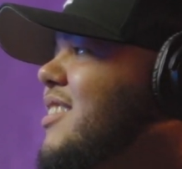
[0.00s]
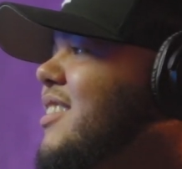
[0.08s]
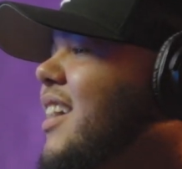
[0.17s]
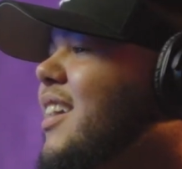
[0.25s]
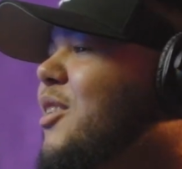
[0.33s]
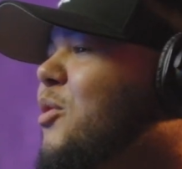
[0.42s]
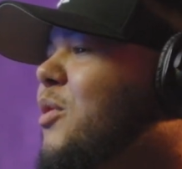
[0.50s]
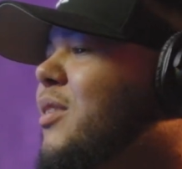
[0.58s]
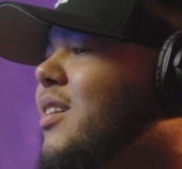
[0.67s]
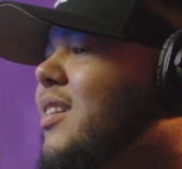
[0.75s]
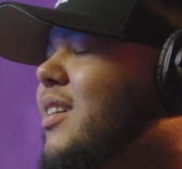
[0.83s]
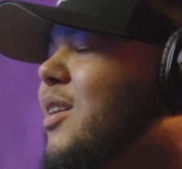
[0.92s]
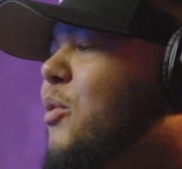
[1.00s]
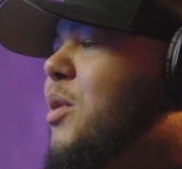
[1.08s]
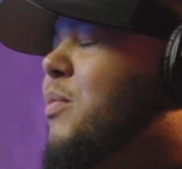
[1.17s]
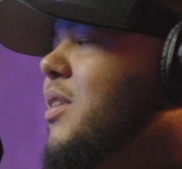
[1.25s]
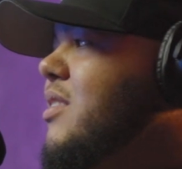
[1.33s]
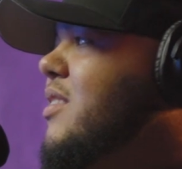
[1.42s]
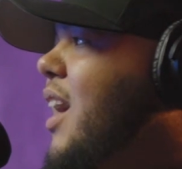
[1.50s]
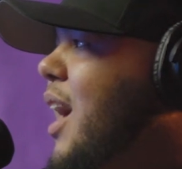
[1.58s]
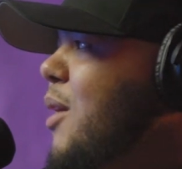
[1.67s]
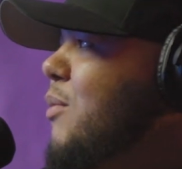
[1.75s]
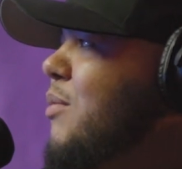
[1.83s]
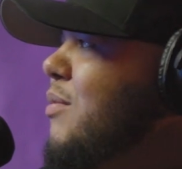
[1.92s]
mm. it's like we put
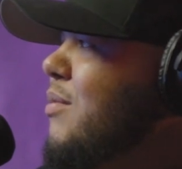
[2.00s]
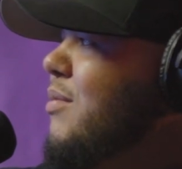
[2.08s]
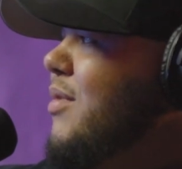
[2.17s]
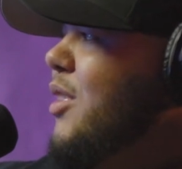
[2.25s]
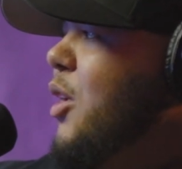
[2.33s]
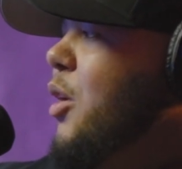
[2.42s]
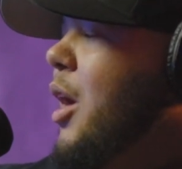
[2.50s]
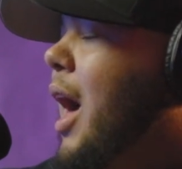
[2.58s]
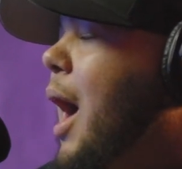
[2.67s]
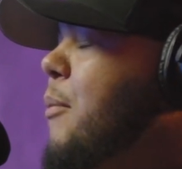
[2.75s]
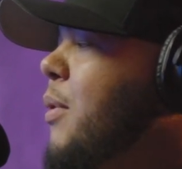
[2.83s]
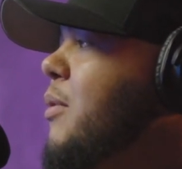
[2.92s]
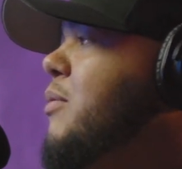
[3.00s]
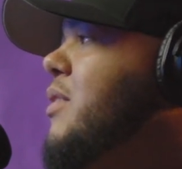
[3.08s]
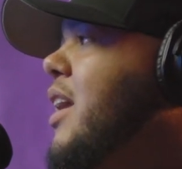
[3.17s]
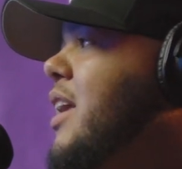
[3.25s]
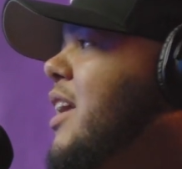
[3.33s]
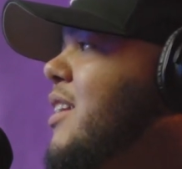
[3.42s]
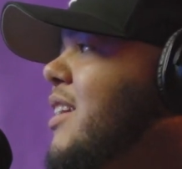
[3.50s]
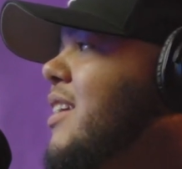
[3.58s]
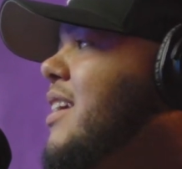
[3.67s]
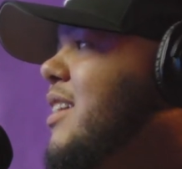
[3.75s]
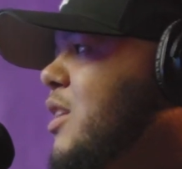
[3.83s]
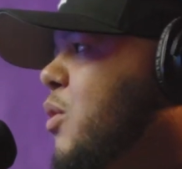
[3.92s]
time, uh, I put like in the
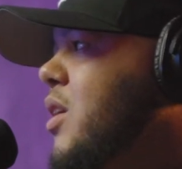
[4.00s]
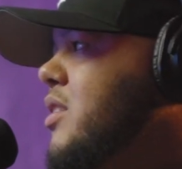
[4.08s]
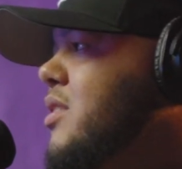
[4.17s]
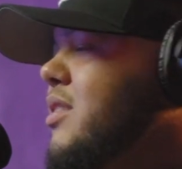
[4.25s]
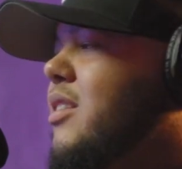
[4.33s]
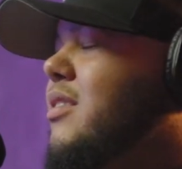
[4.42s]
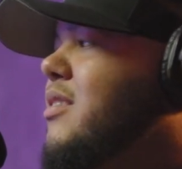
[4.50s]
in the question, there's